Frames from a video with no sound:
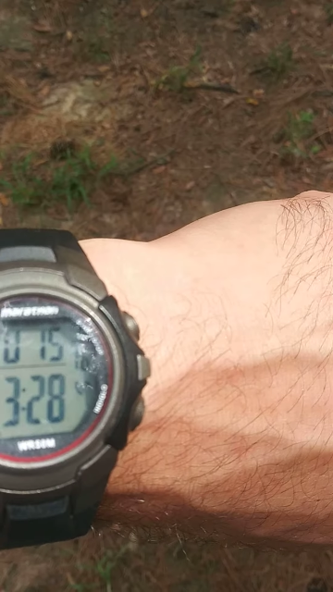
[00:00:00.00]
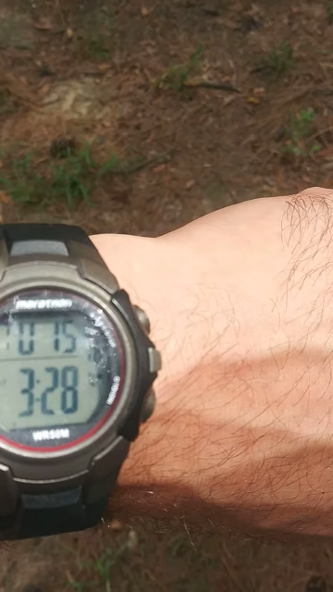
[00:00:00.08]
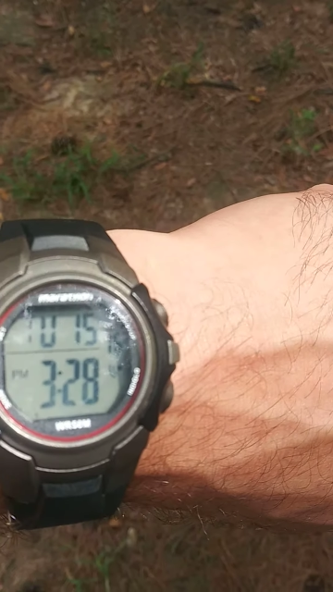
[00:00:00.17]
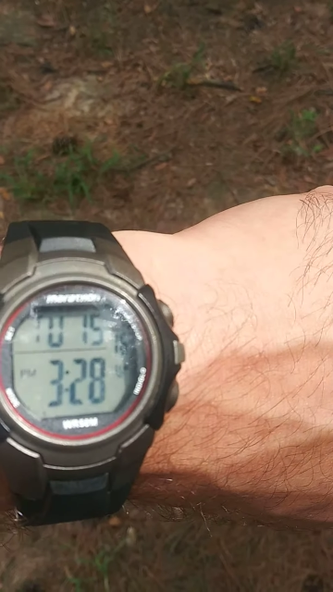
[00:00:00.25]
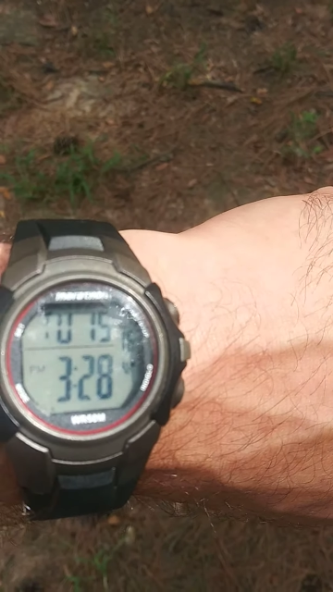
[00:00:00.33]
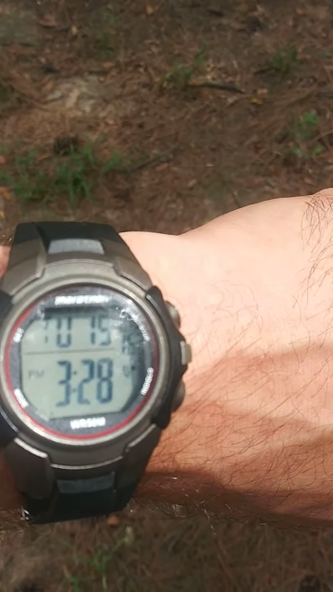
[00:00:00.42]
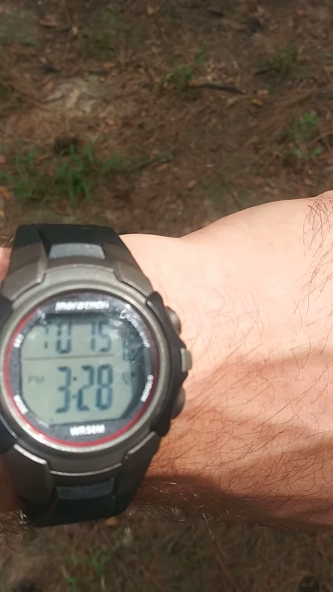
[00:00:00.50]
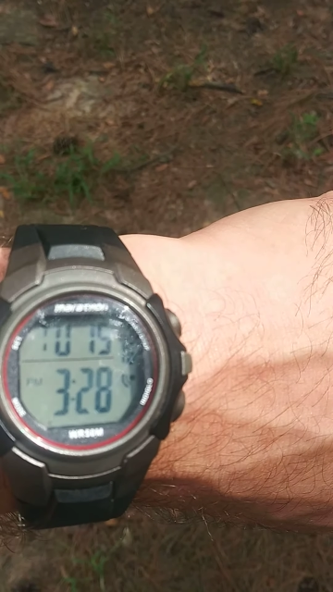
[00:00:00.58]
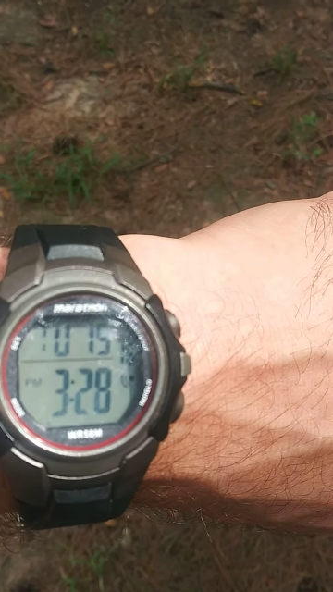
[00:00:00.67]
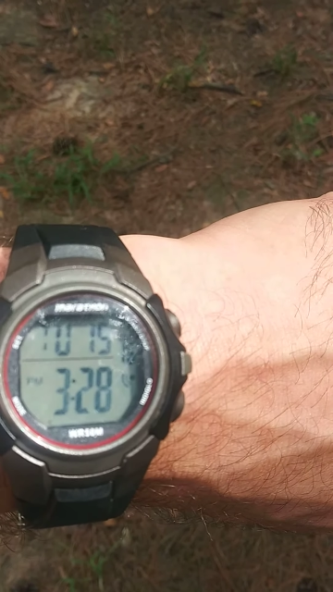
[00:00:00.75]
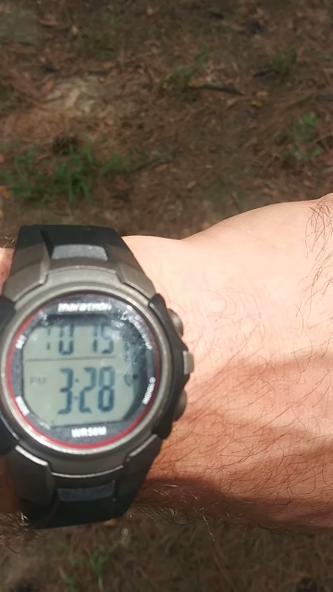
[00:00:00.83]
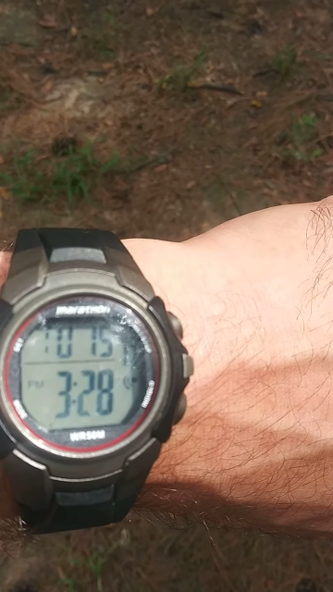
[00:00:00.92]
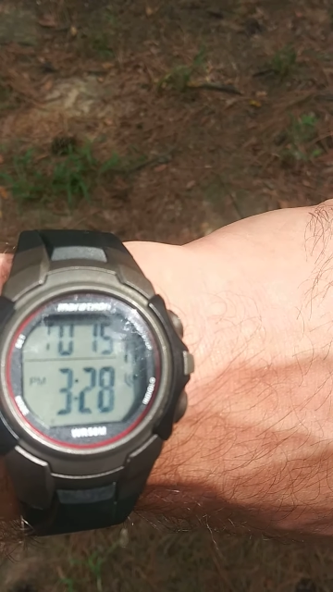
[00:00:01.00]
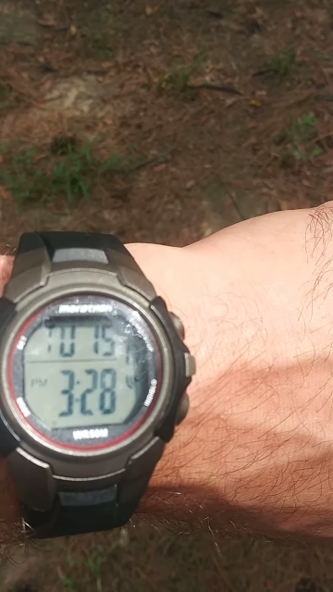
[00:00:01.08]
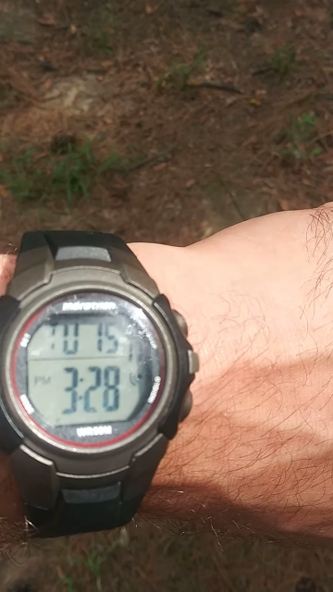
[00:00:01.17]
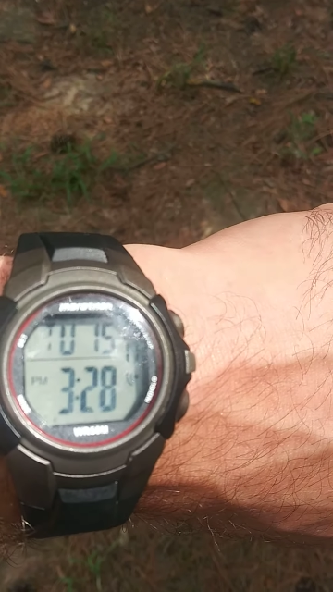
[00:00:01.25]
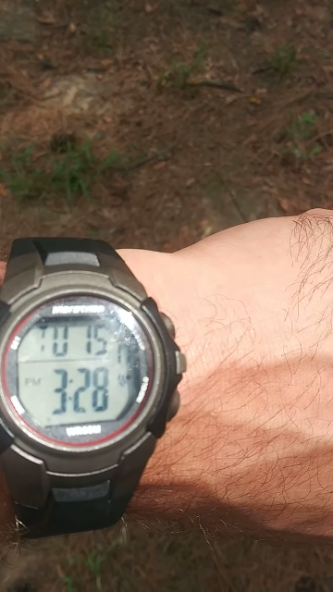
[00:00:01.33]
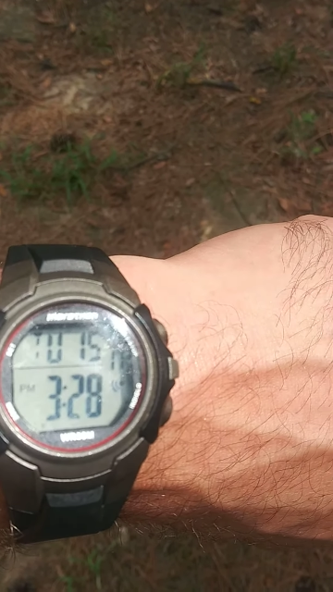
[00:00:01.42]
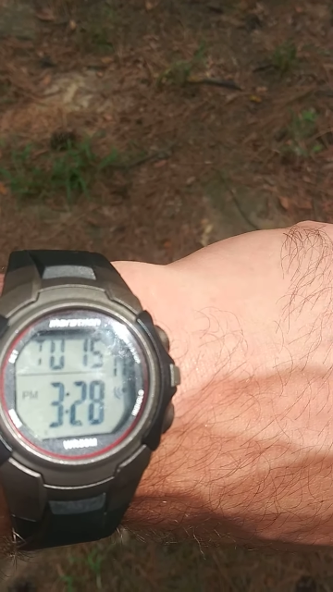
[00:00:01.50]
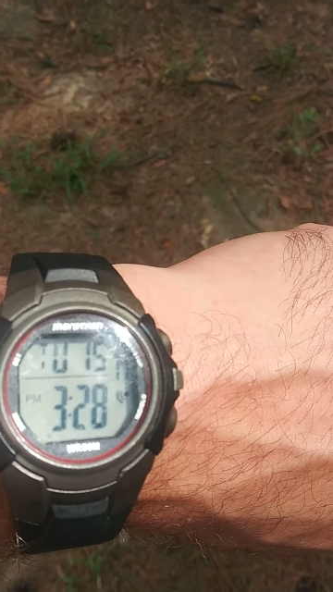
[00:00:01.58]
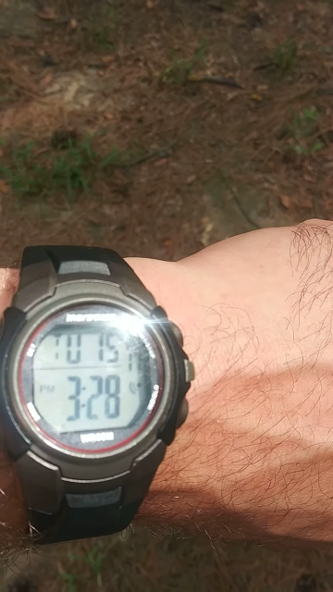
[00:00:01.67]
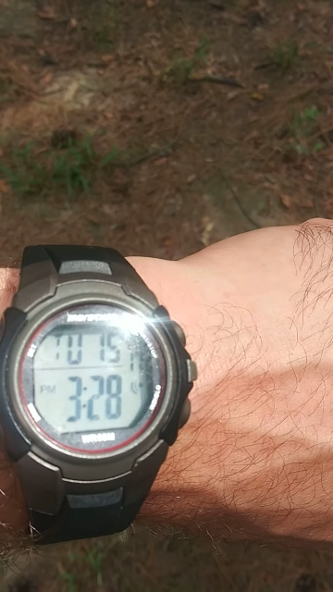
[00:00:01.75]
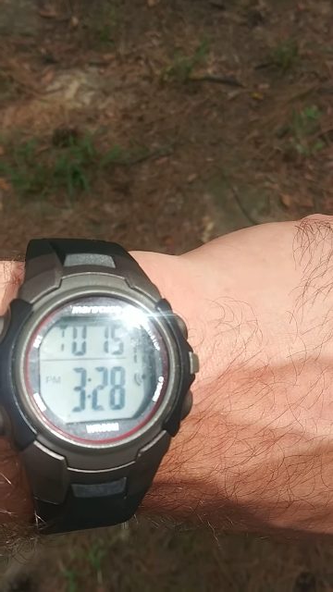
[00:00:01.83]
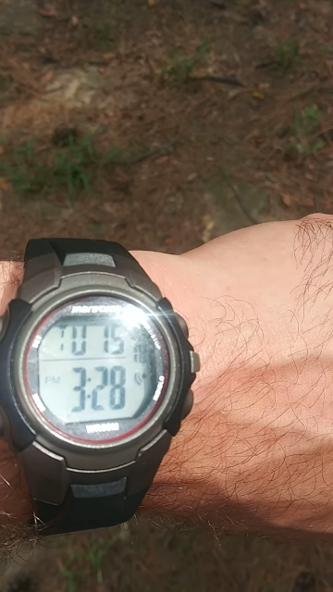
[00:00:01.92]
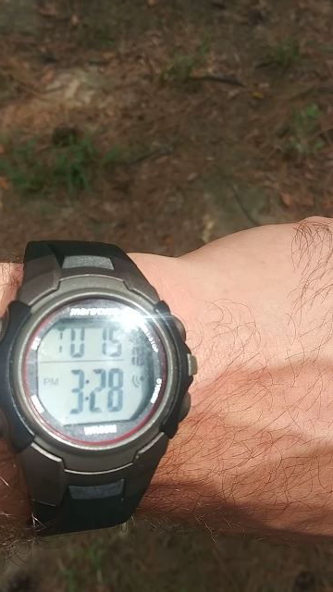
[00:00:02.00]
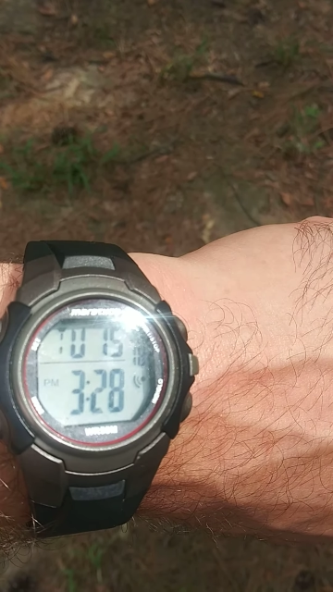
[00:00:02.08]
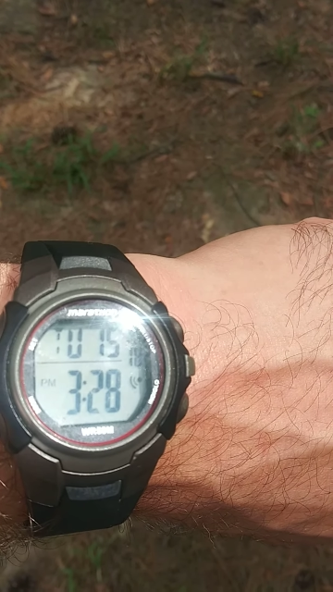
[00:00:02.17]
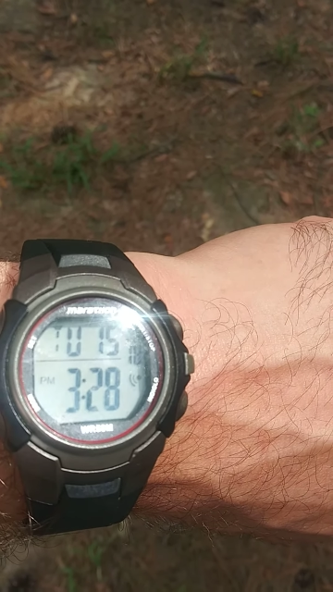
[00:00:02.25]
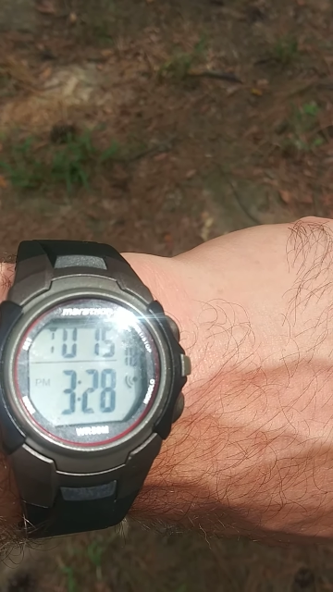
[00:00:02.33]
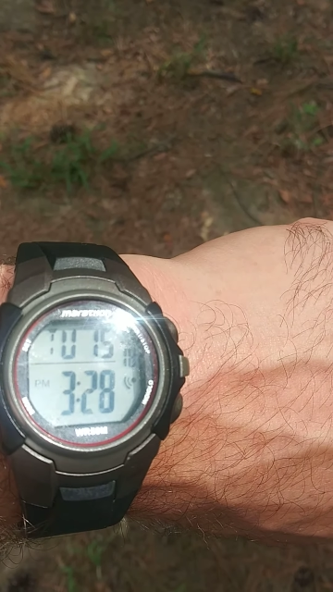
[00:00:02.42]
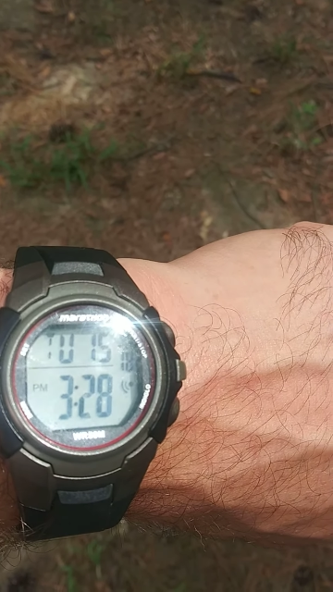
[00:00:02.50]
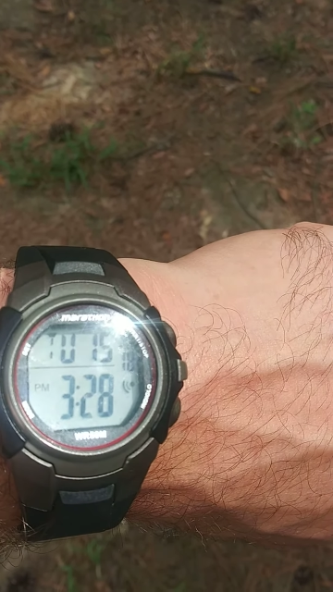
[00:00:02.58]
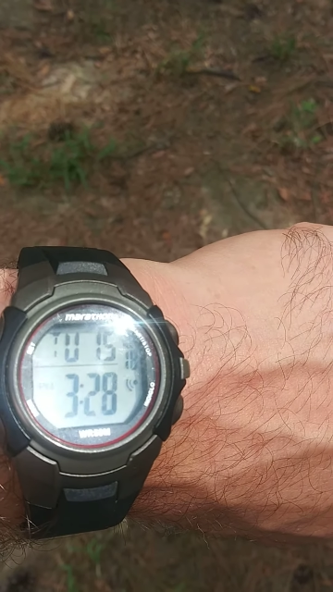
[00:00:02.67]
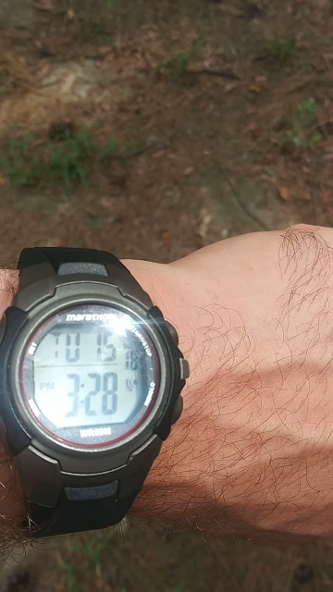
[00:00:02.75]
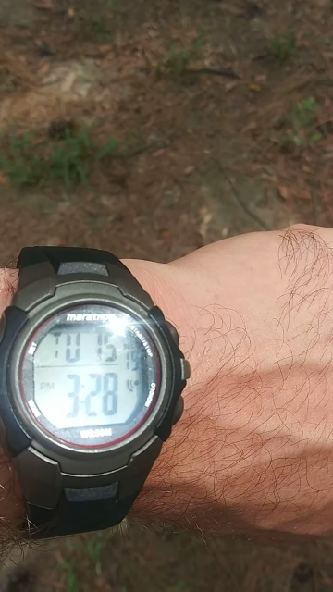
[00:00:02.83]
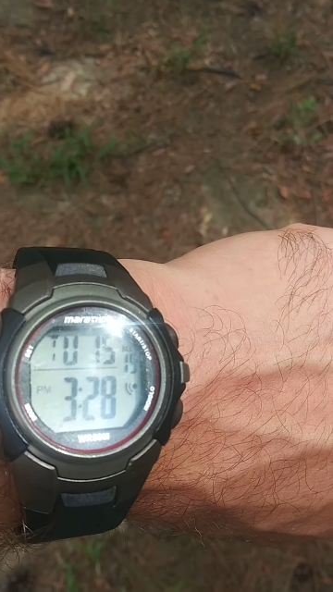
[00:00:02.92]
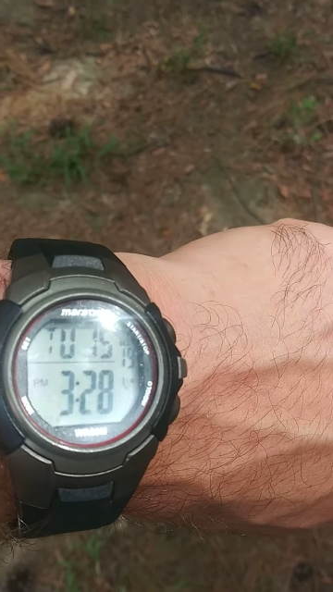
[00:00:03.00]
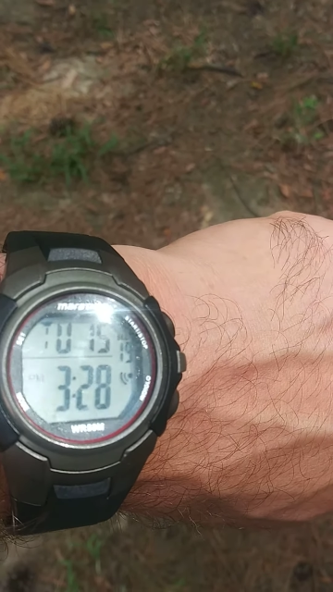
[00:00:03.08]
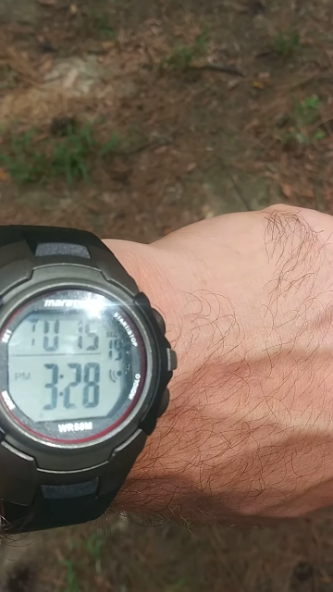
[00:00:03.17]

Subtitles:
(no speaker visible)